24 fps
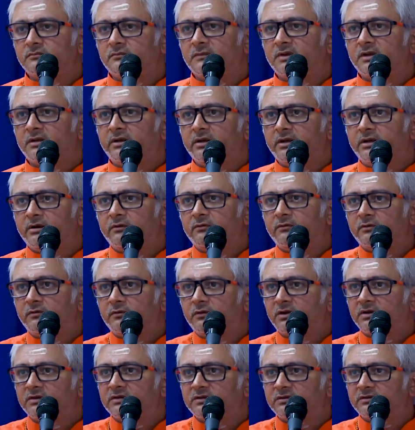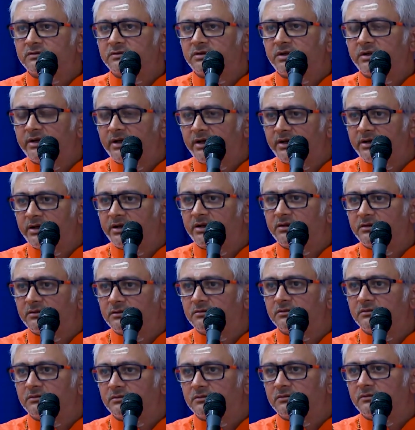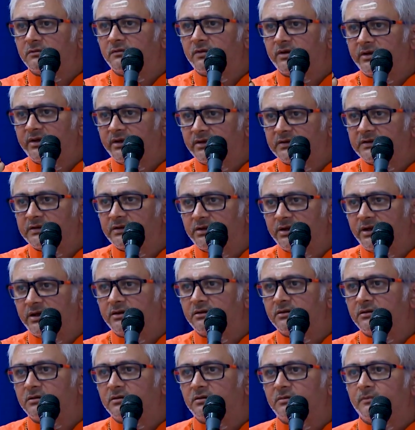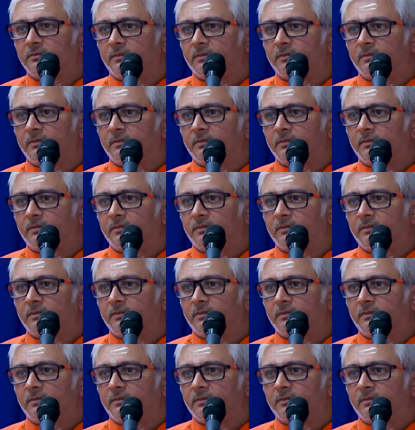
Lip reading: he was narrating one incident,